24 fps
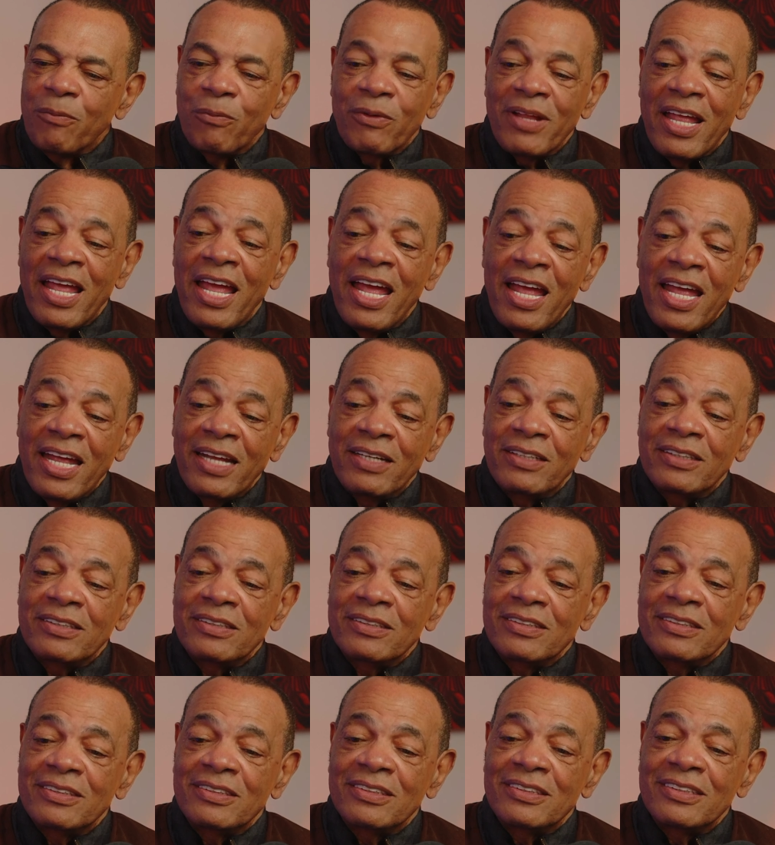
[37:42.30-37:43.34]
And
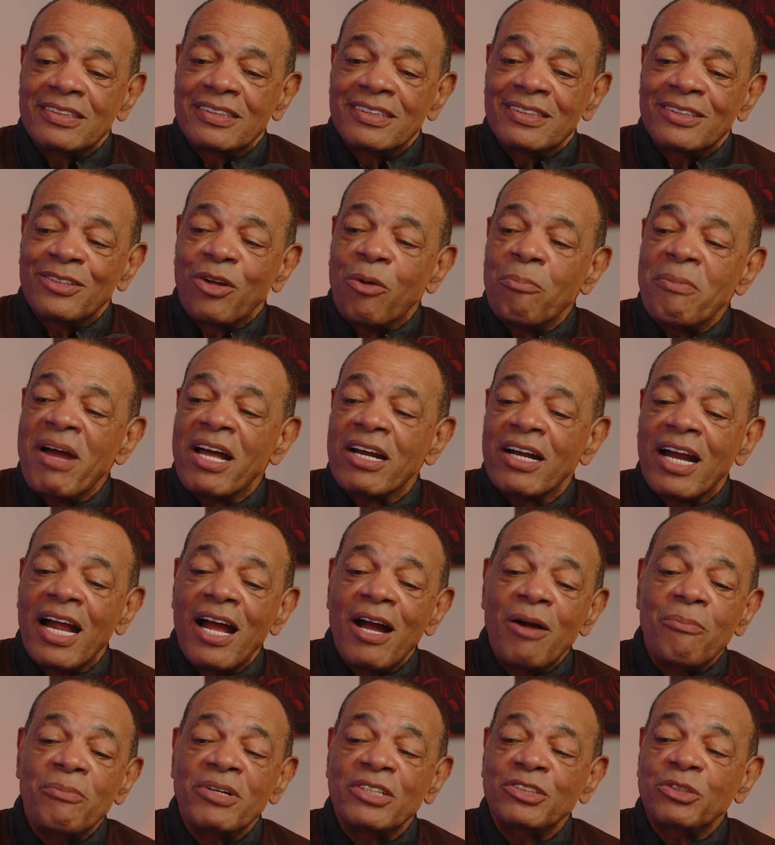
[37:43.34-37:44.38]
no matter
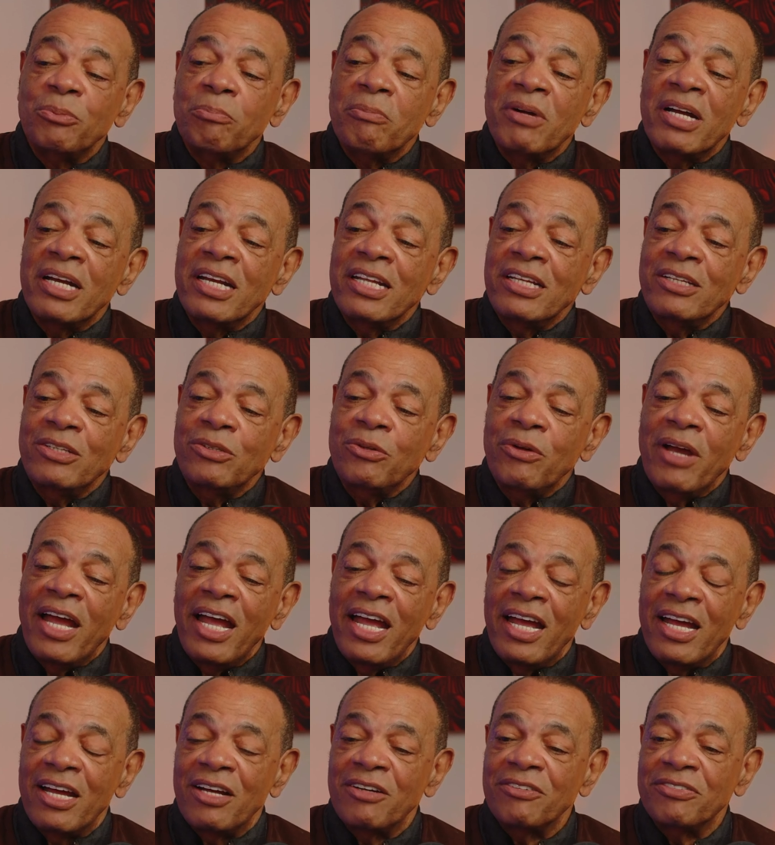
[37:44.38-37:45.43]
how much money you
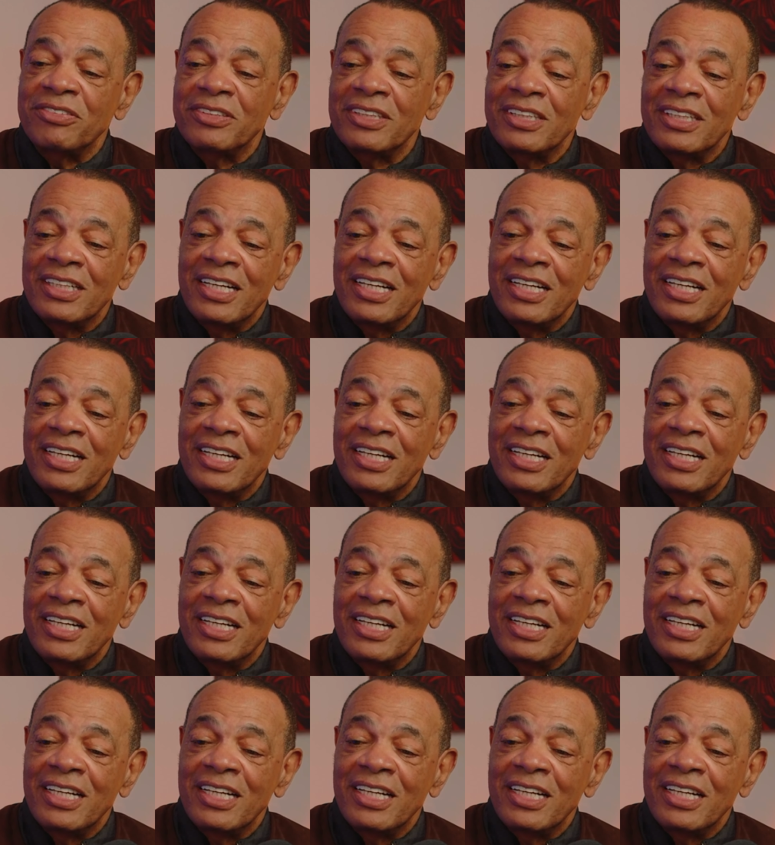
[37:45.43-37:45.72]
have,